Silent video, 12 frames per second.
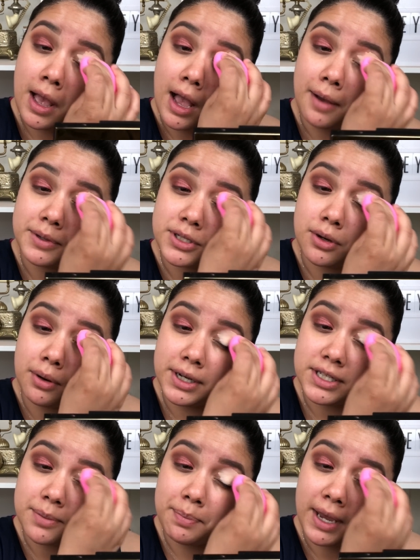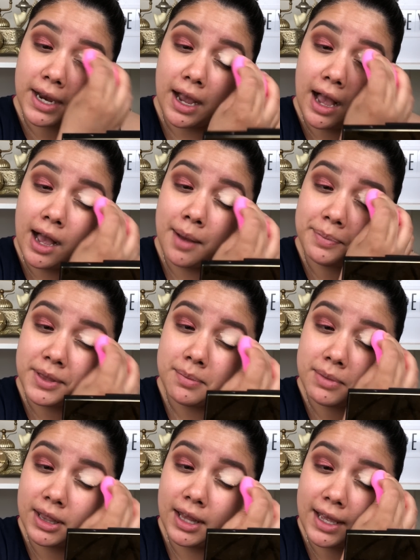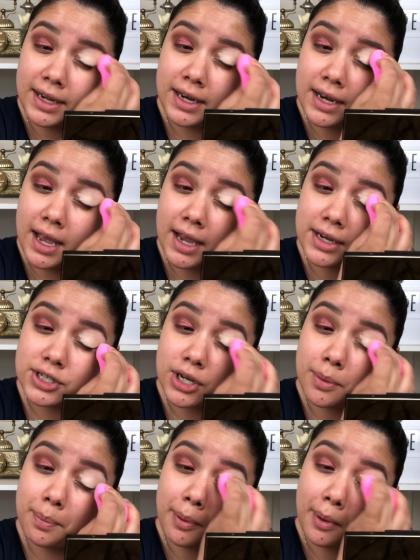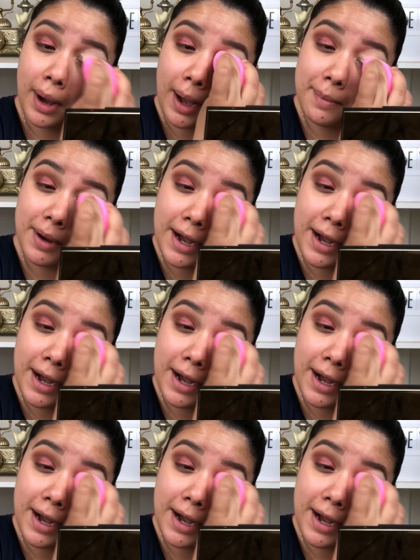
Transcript: I was going to pick up the Milani eyeshadow primer.